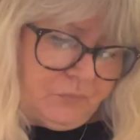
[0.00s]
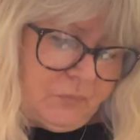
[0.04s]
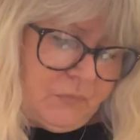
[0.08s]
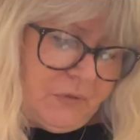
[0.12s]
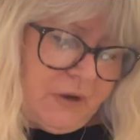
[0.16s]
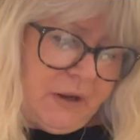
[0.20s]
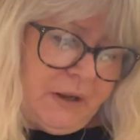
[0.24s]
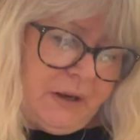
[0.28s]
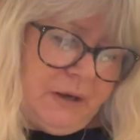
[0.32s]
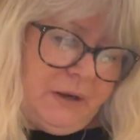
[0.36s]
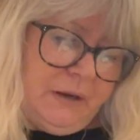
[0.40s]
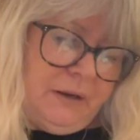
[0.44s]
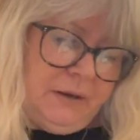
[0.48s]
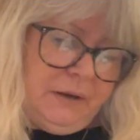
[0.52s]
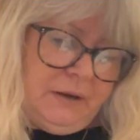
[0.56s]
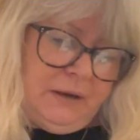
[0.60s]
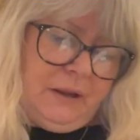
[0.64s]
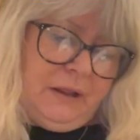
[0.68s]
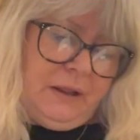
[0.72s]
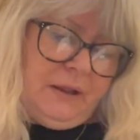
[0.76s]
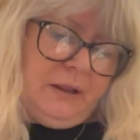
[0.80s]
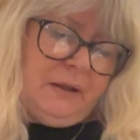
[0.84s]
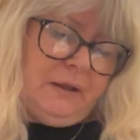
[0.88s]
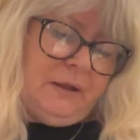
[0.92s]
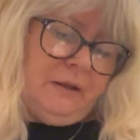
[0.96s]
And
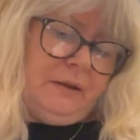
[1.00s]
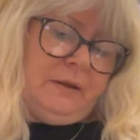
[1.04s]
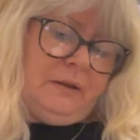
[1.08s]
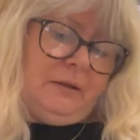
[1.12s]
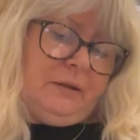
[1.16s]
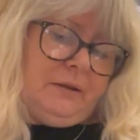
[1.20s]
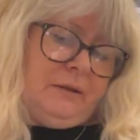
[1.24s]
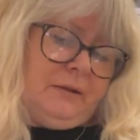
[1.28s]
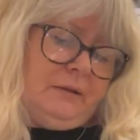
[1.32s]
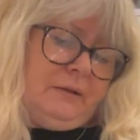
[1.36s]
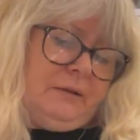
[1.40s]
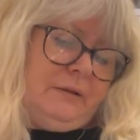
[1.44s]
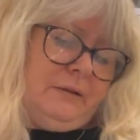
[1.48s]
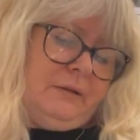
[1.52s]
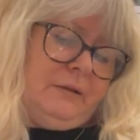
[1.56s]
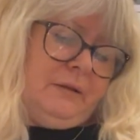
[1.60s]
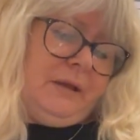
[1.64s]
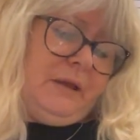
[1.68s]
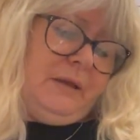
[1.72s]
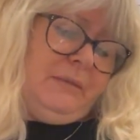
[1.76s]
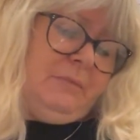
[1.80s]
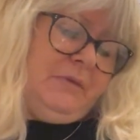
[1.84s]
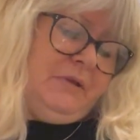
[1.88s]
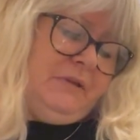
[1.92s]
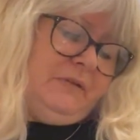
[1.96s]

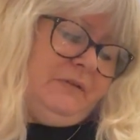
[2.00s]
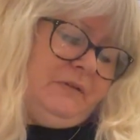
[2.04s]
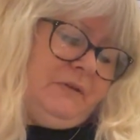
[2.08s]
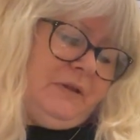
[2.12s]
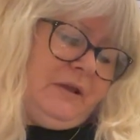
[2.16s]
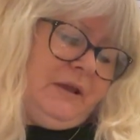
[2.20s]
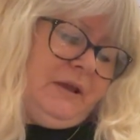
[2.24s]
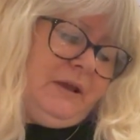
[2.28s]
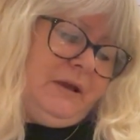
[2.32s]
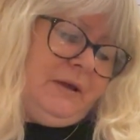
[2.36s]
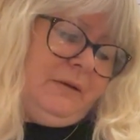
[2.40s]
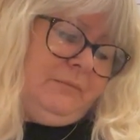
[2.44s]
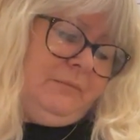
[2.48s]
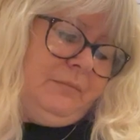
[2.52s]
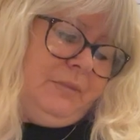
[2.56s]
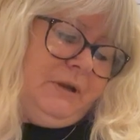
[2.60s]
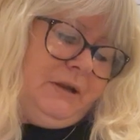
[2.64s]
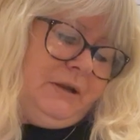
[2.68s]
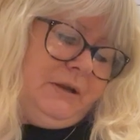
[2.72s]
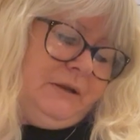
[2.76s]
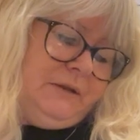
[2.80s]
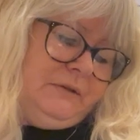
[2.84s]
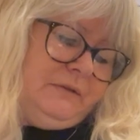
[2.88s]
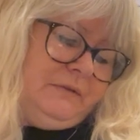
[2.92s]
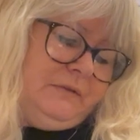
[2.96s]
I must say, I'm
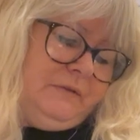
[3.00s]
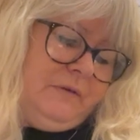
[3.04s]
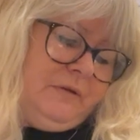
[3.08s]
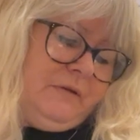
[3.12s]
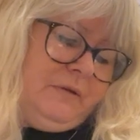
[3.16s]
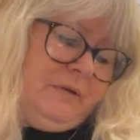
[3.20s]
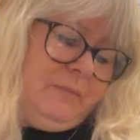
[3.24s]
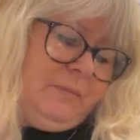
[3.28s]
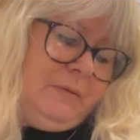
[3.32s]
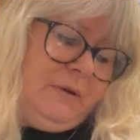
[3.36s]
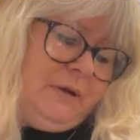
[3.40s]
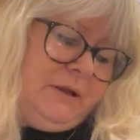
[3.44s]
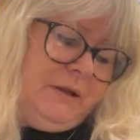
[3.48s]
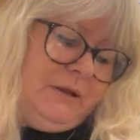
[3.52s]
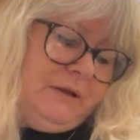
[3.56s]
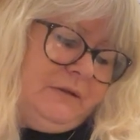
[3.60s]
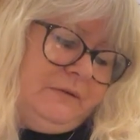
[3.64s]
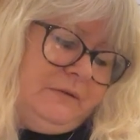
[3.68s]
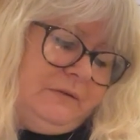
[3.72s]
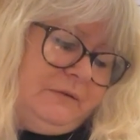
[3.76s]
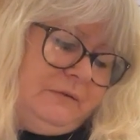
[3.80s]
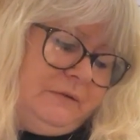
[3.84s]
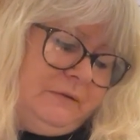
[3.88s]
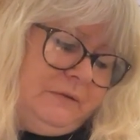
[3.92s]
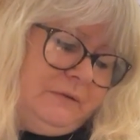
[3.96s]
pleased, very
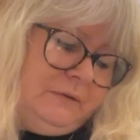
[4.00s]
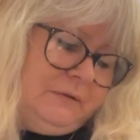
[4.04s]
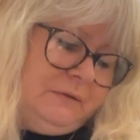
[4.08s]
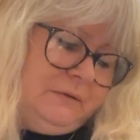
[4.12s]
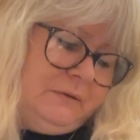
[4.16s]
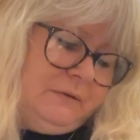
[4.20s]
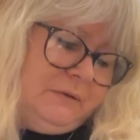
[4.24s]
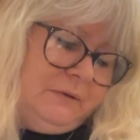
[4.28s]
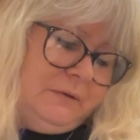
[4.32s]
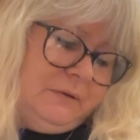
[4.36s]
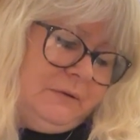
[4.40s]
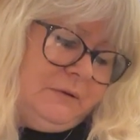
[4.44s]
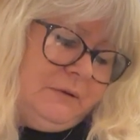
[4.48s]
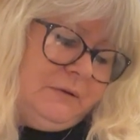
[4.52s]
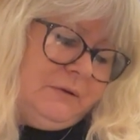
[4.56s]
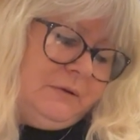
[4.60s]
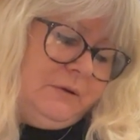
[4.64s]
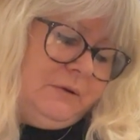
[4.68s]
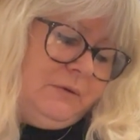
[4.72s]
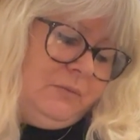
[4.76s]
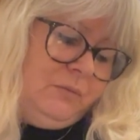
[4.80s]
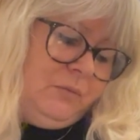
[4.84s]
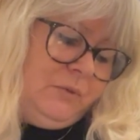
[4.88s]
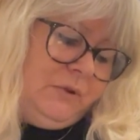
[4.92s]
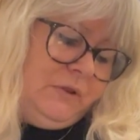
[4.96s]
pleased
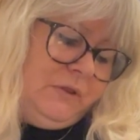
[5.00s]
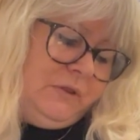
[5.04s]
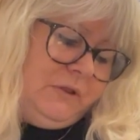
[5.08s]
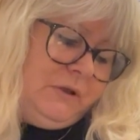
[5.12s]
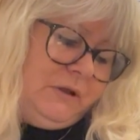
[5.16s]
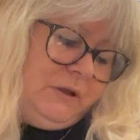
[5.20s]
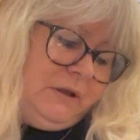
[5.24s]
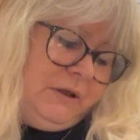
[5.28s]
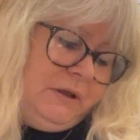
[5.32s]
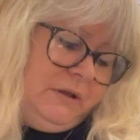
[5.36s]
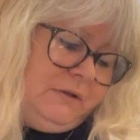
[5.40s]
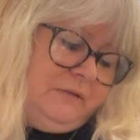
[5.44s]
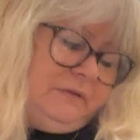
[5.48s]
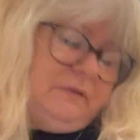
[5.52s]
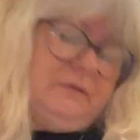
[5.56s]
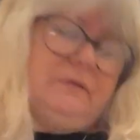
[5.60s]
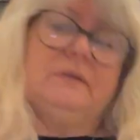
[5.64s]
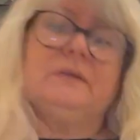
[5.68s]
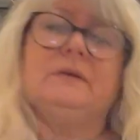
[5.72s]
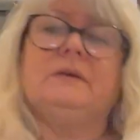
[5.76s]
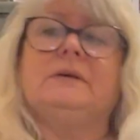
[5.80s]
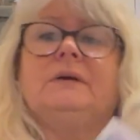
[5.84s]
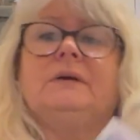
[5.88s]
with these.